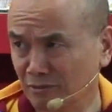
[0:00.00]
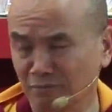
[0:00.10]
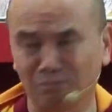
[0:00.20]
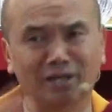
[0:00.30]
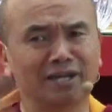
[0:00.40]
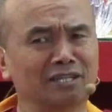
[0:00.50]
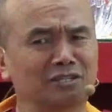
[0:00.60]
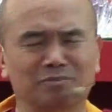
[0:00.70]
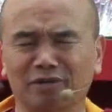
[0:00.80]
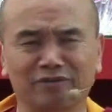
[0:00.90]

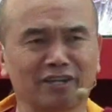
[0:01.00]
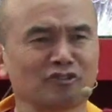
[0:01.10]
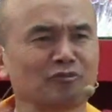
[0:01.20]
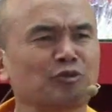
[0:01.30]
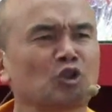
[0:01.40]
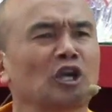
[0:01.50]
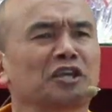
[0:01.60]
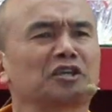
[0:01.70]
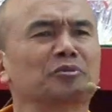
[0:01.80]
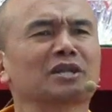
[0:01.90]
Mind. Perfect.
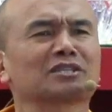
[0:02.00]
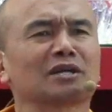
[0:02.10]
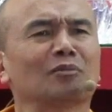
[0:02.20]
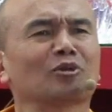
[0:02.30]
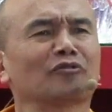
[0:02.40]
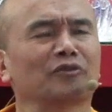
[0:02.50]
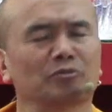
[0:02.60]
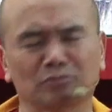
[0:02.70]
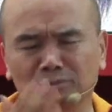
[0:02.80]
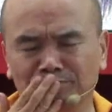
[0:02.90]
Give an example of
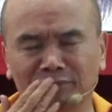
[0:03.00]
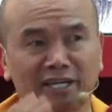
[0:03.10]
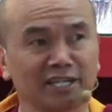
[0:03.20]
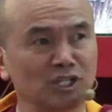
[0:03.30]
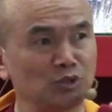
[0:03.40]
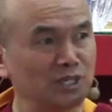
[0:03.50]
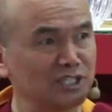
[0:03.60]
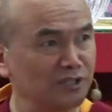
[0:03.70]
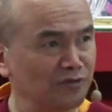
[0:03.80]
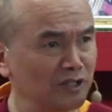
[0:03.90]
entity wise
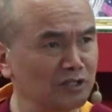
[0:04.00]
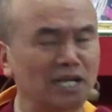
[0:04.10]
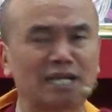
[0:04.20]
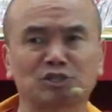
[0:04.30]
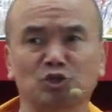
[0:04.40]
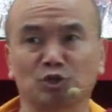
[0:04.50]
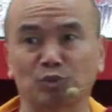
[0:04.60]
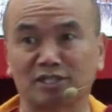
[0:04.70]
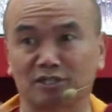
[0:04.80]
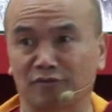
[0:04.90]
different, isolated
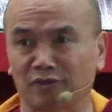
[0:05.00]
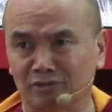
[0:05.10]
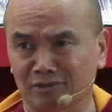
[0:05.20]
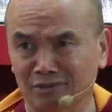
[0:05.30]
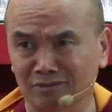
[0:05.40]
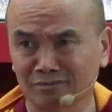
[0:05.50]
wise different.